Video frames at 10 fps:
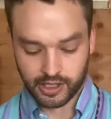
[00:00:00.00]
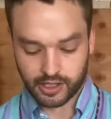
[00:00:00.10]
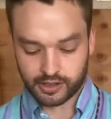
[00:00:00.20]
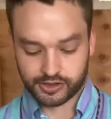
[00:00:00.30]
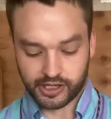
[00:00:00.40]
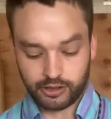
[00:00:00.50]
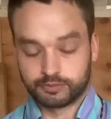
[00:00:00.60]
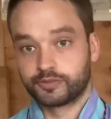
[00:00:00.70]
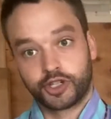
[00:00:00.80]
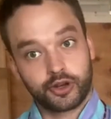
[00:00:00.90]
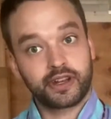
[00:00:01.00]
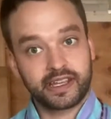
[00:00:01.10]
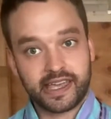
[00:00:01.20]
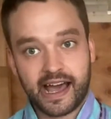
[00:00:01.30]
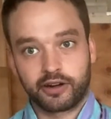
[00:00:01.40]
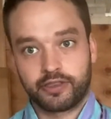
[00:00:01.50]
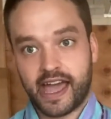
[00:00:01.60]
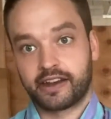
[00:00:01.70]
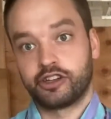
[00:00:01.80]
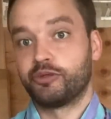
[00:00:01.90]
So you're going to encounter
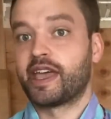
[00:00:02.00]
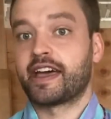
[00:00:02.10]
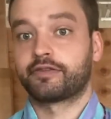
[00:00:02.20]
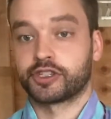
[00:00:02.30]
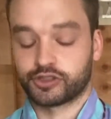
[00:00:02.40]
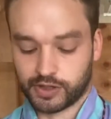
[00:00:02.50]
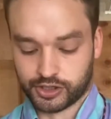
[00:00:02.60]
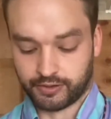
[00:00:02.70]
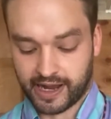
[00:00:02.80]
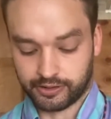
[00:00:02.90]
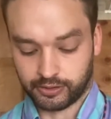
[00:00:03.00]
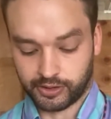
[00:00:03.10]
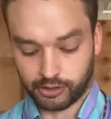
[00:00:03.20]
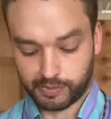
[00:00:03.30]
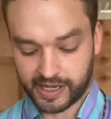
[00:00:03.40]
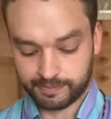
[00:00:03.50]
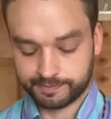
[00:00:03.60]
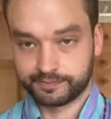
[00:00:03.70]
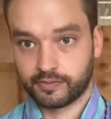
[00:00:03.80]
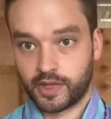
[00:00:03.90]
that, and you may have to switch around a little bit.
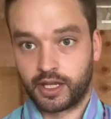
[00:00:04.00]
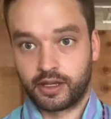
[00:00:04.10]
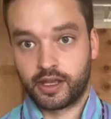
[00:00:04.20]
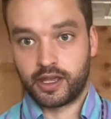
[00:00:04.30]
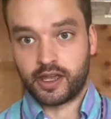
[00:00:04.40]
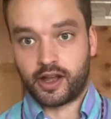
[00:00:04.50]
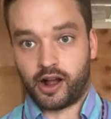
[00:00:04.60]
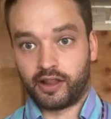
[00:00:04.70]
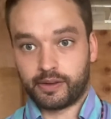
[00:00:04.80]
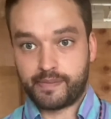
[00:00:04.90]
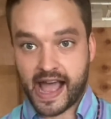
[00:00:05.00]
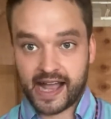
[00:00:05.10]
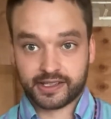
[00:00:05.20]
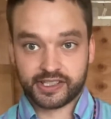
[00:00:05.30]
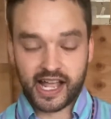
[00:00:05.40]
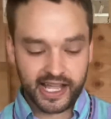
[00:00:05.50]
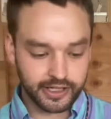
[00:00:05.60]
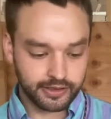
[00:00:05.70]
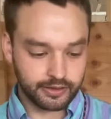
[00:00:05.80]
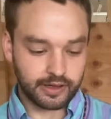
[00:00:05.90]
On the back
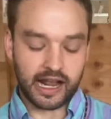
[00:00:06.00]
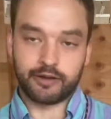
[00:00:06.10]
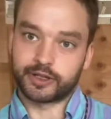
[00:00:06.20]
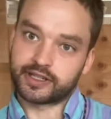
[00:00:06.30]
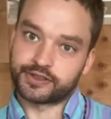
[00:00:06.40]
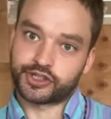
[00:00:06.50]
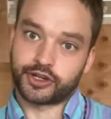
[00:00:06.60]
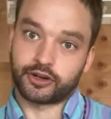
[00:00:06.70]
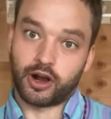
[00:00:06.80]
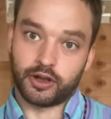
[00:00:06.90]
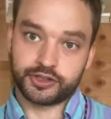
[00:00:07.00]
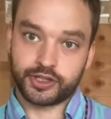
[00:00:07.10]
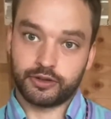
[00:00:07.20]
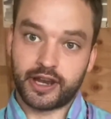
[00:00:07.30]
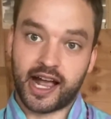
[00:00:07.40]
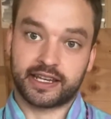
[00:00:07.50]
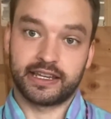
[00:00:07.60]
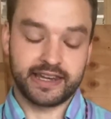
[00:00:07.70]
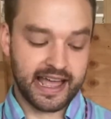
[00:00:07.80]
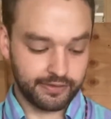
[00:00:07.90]
side, I would consider also knocking
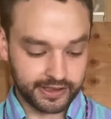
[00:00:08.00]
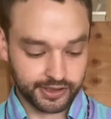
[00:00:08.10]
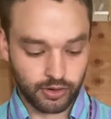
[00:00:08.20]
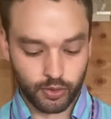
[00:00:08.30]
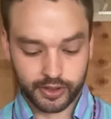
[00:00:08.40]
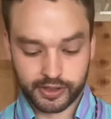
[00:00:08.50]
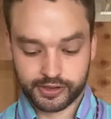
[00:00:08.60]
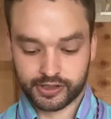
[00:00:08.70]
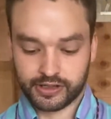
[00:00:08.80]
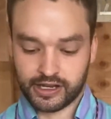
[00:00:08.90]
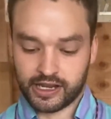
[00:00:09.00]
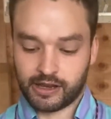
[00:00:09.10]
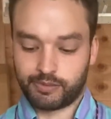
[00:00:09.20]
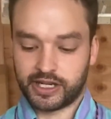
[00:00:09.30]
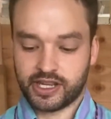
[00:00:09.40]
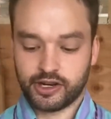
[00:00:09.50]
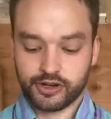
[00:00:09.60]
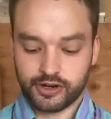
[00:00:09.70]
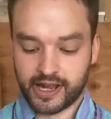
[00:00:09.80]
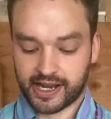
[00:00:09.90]
down these corners, but here
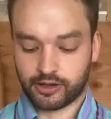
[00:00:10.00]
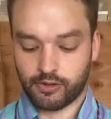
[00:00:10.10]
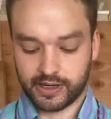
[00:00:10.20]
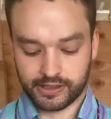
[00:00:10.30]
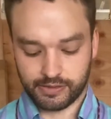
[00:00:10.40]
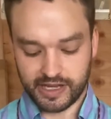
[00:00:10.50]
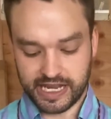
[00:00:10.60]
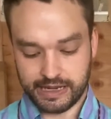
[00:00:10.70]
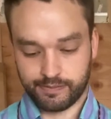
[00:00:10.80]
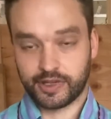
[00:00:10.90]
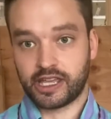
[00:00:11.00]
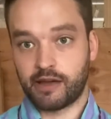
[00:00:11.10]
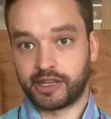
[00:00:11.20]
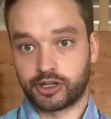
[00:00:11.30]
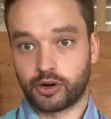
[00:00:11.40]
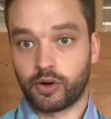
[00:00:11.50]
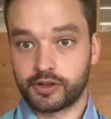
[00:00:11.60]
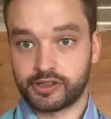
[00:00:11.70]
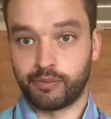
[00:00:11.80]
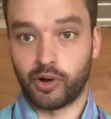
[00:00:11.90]
you're not going to be coming
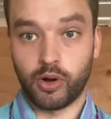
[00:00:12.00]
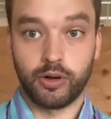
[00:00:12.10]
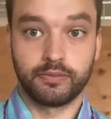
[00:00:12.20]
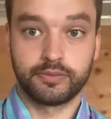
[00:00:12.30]
towards the bowl.